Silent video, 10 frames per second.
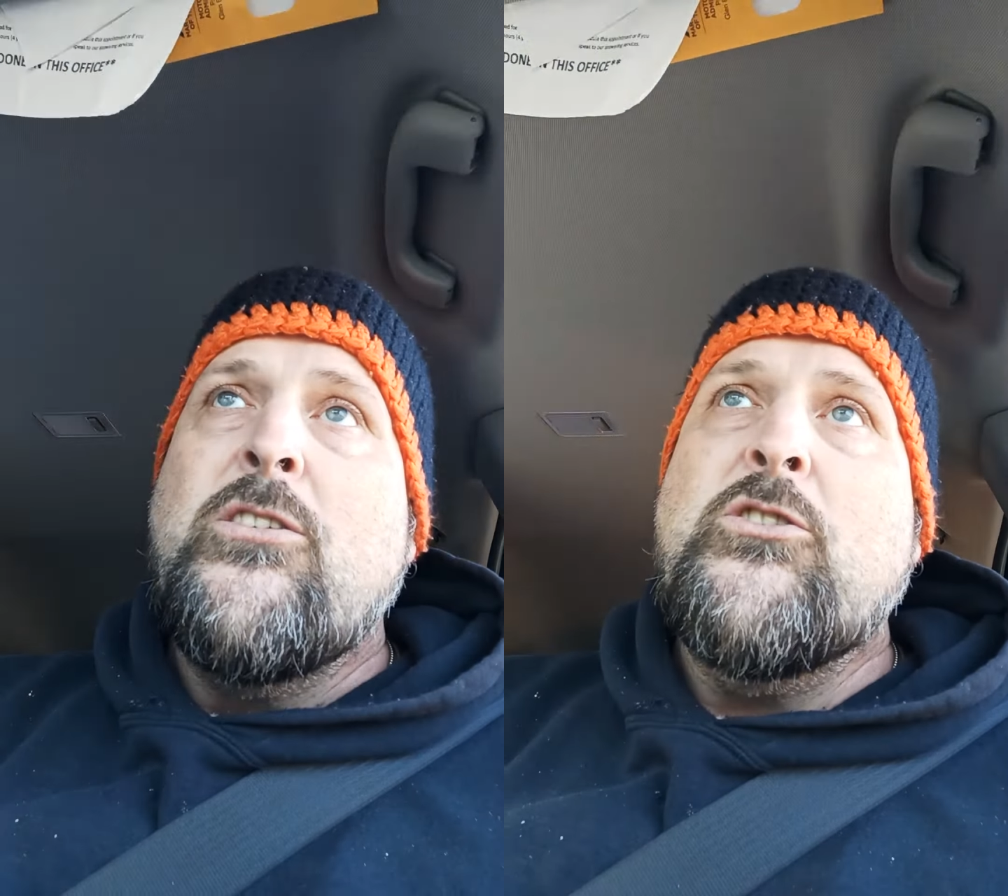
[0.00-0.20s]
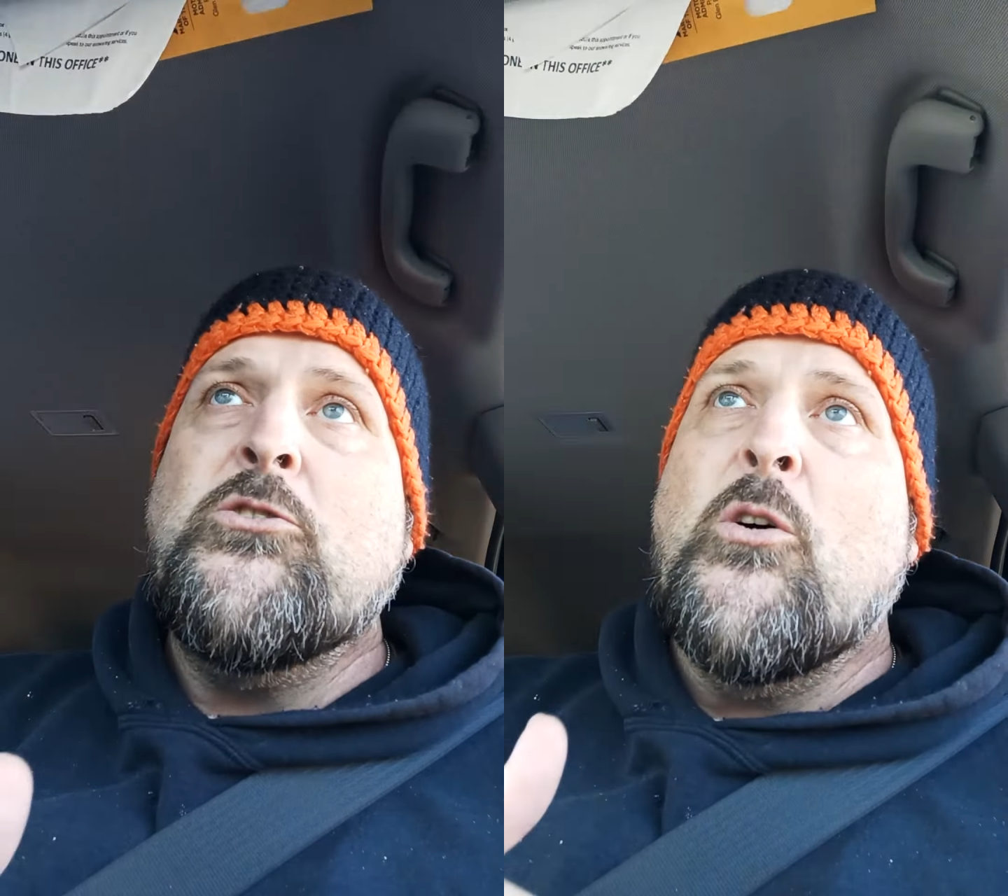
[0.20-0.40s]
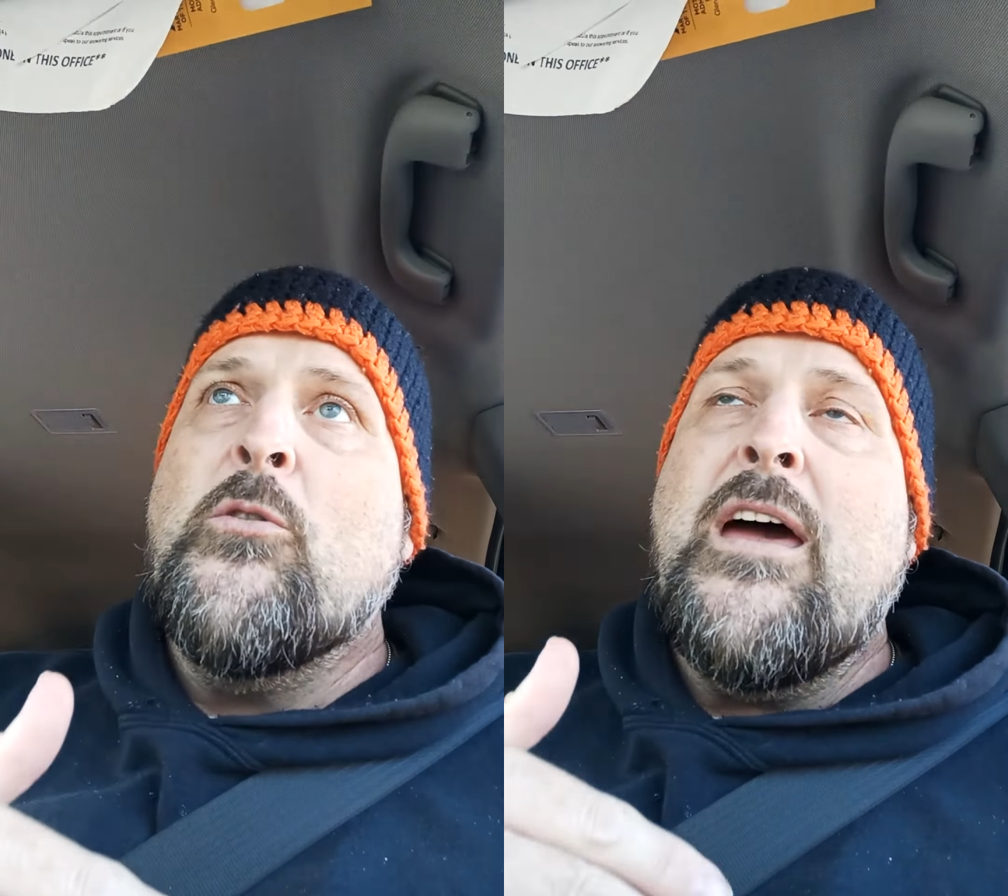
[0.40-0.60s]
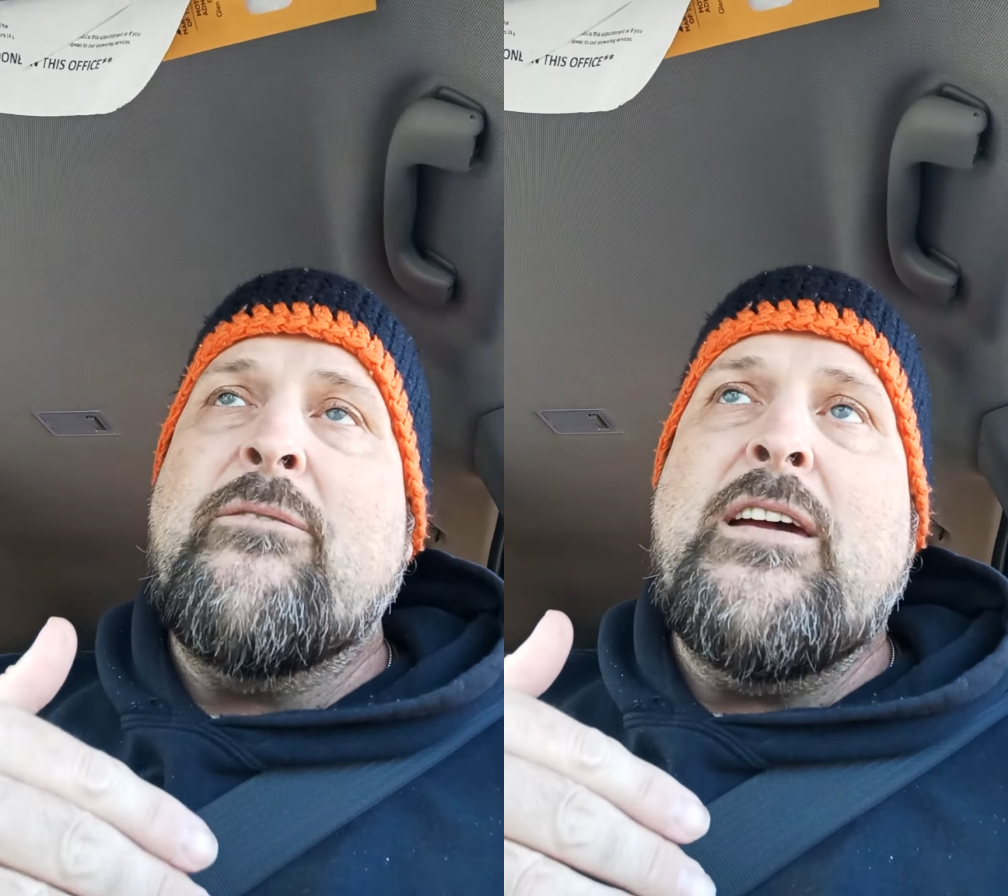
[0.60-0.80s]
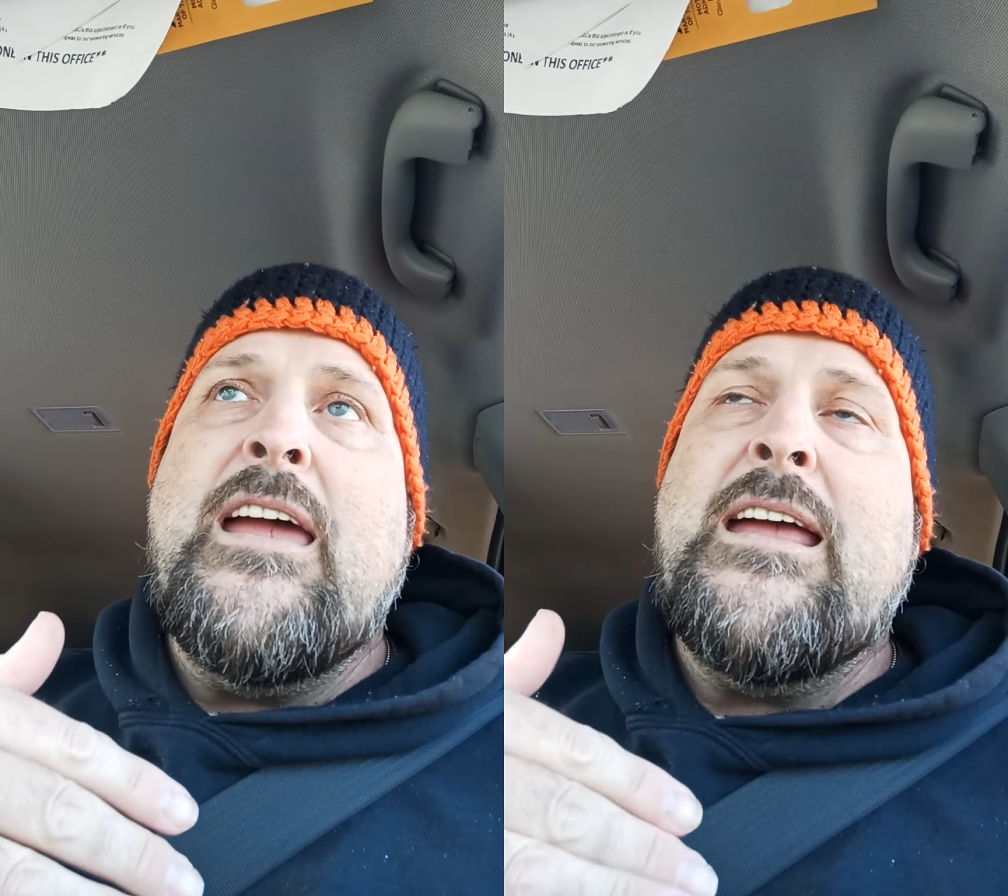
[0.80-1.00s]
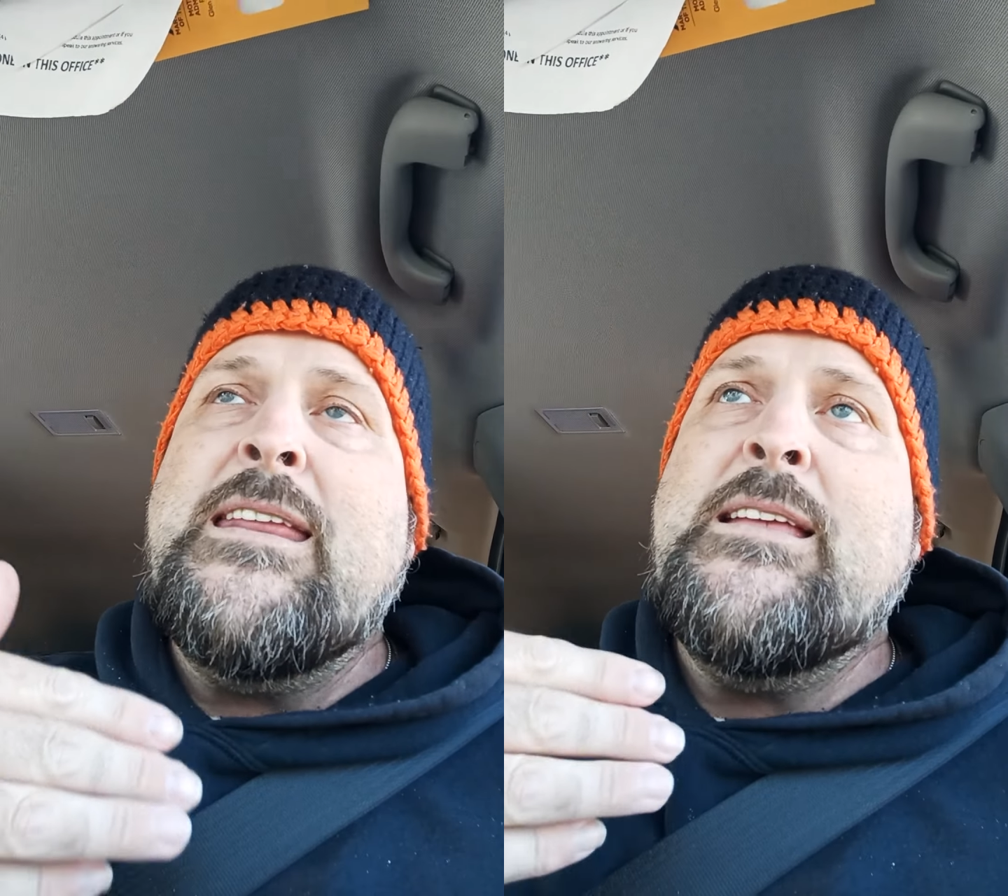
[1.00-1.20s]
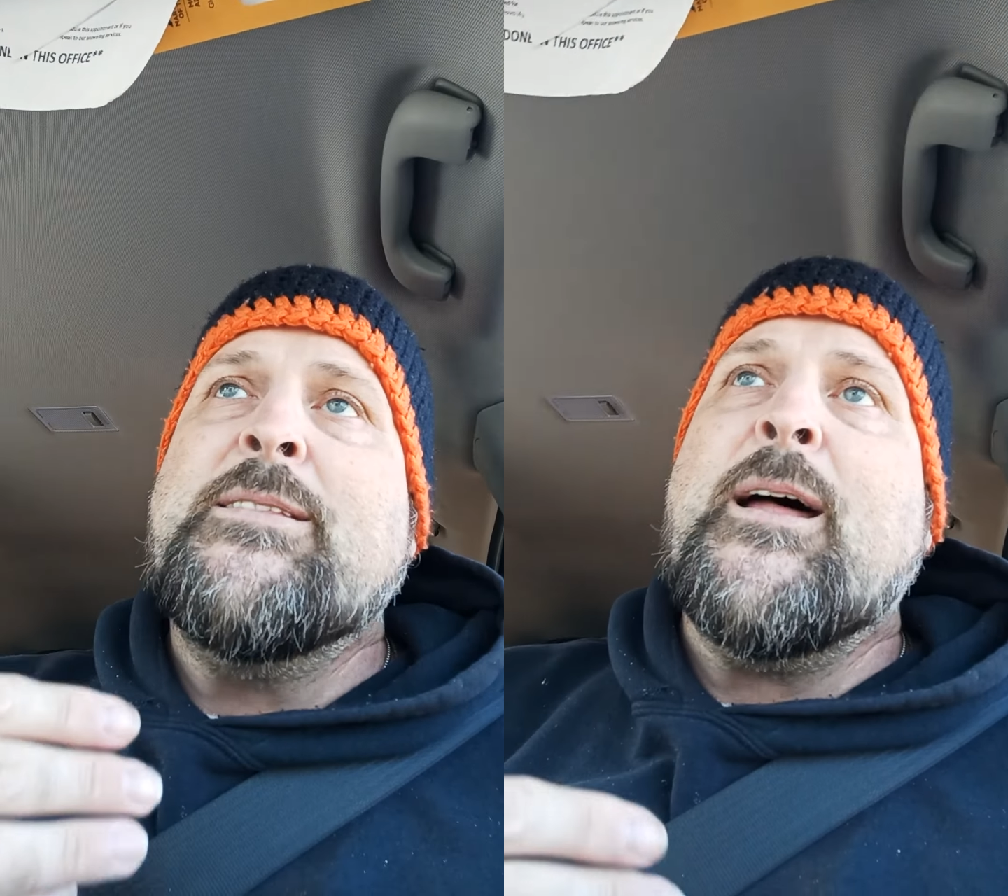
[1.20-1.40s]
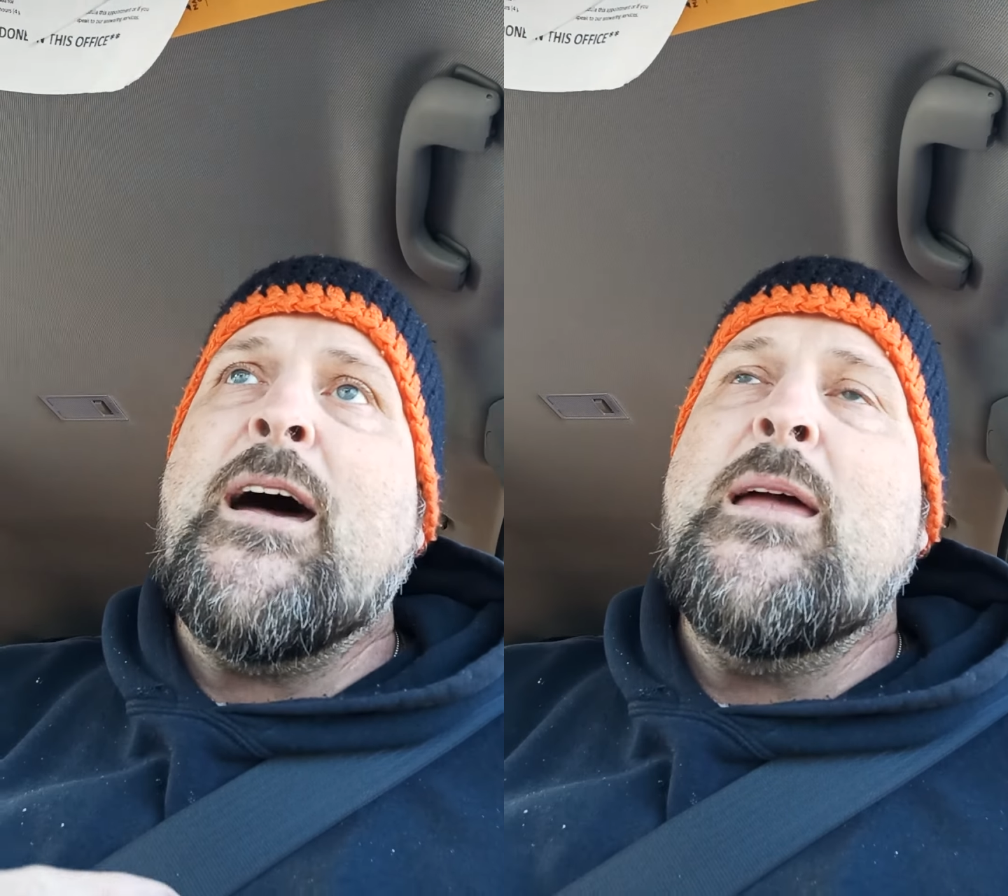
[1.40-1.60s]
you don't have any
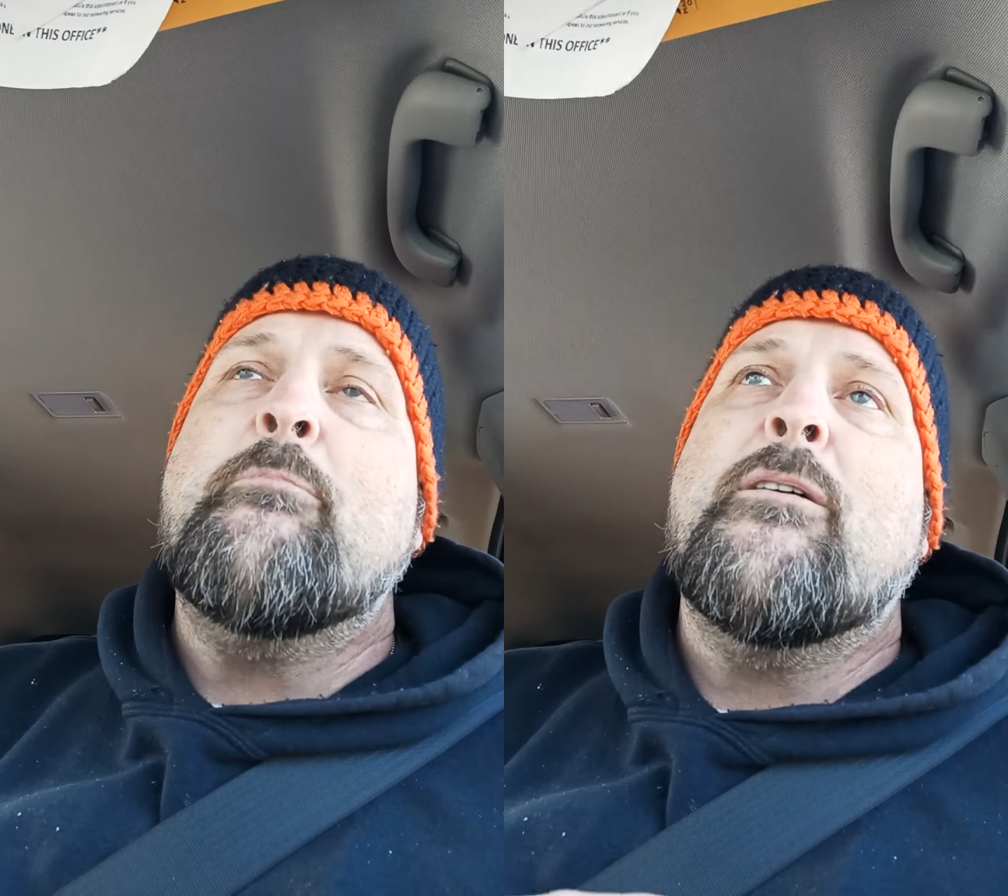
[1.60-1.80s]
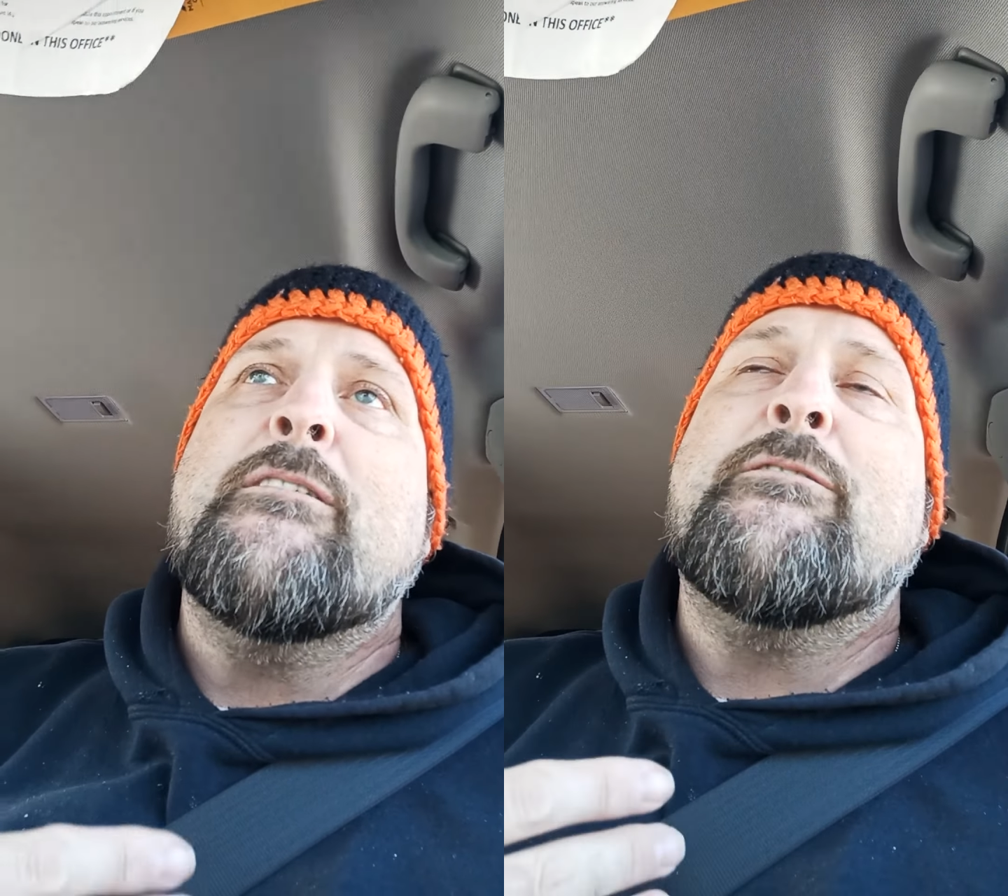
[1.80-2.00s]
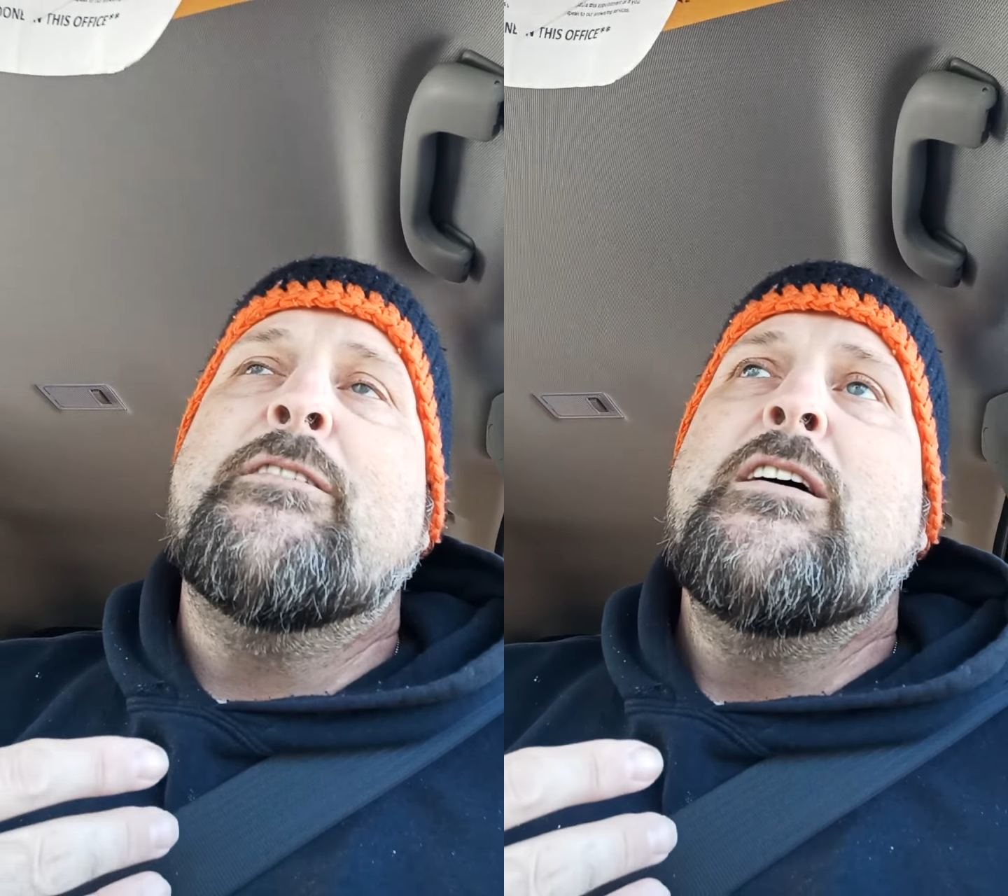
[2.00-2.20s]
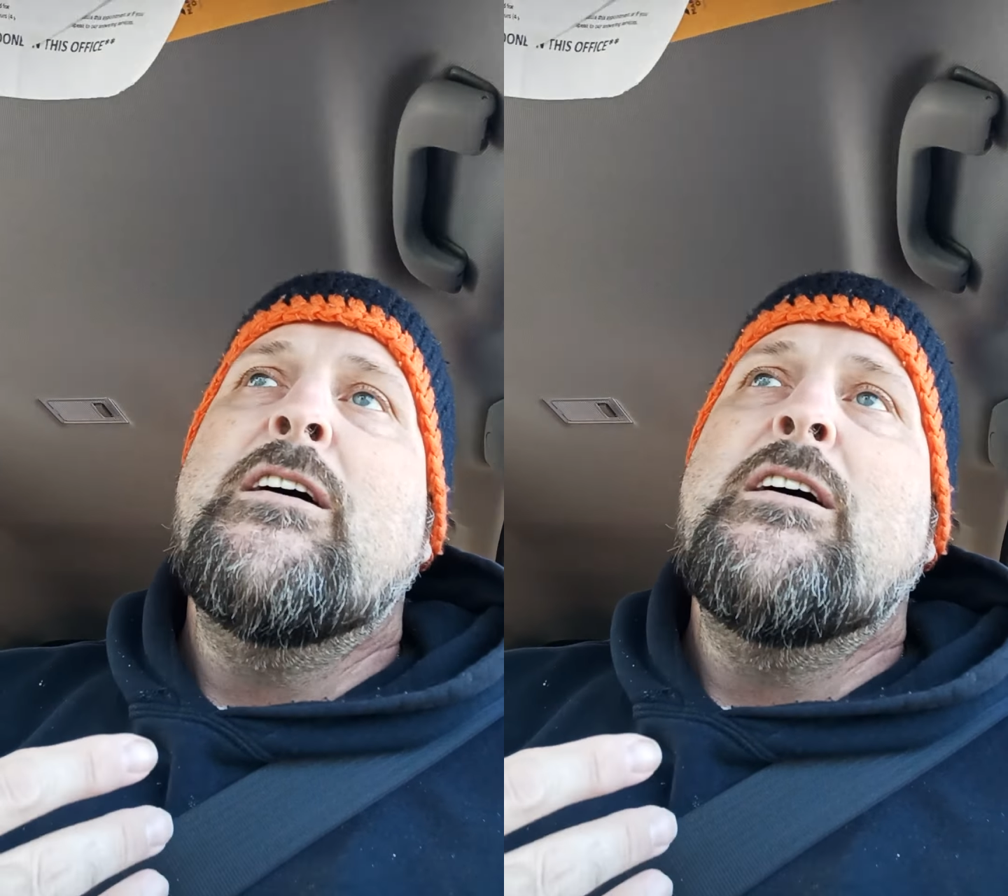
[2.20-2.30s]
type of